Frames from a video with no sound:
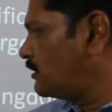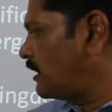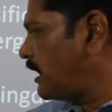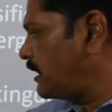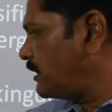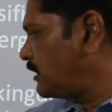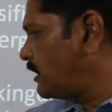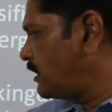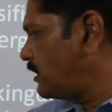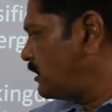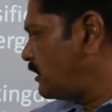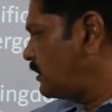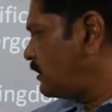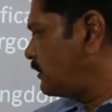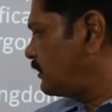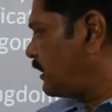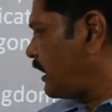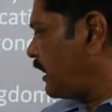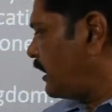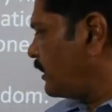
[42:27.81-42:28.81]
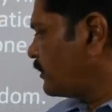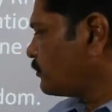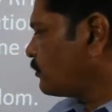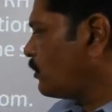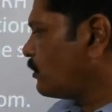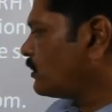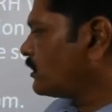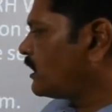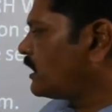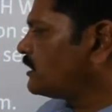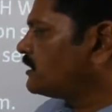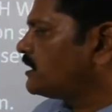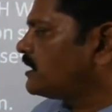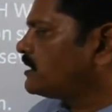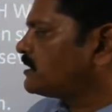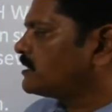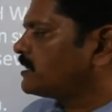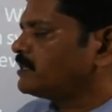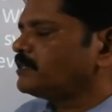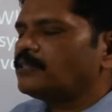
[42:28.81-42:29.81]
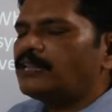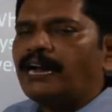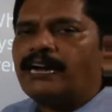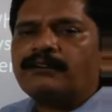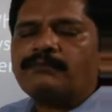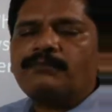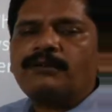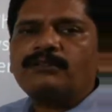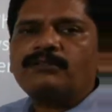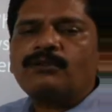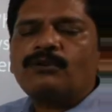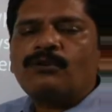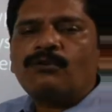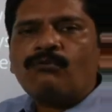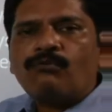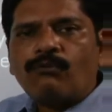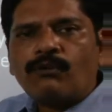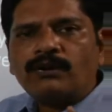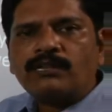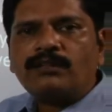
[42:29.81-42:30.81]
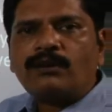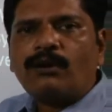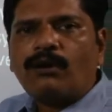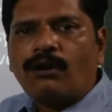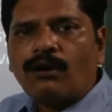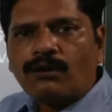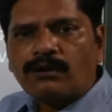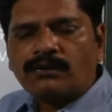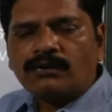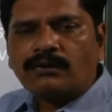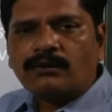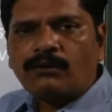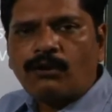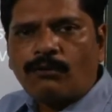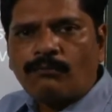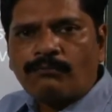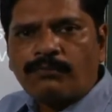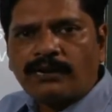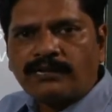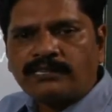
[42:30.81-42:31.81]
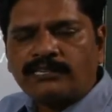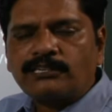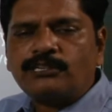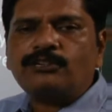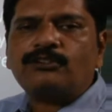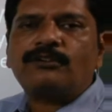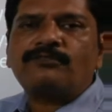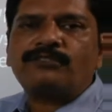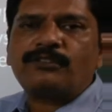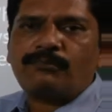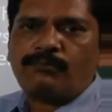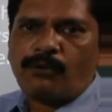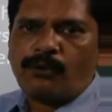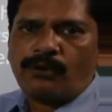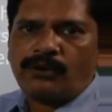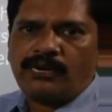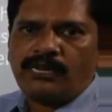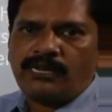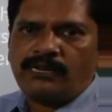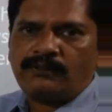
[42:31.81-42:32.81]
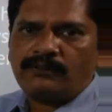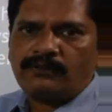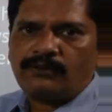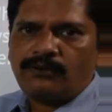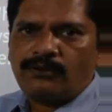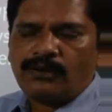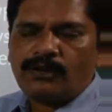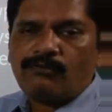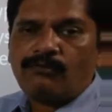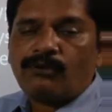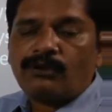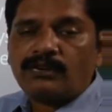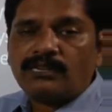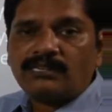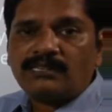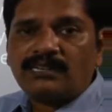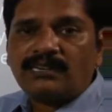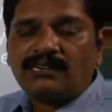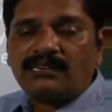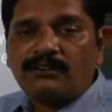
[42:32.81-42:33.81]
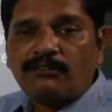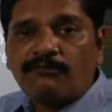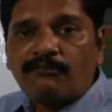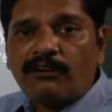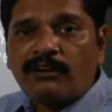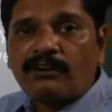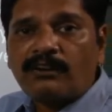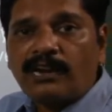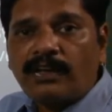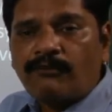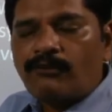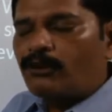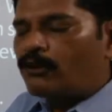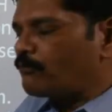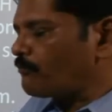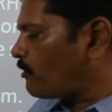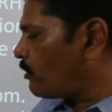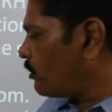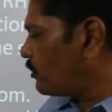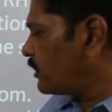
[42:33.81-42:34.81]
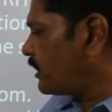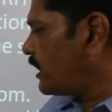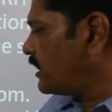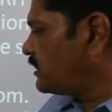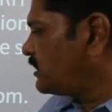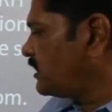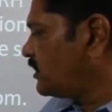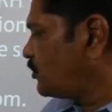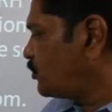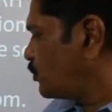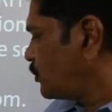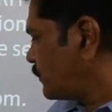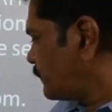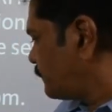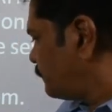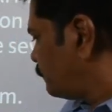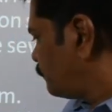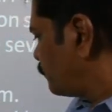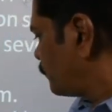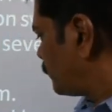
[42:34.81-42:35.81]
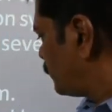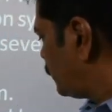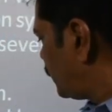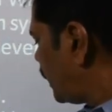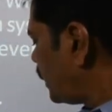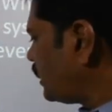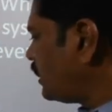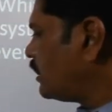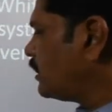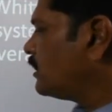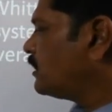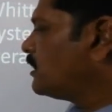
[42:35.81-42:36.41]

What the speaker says: then the thallus organization, that means what is the complexity of the body, okay, what is the different level of organization, then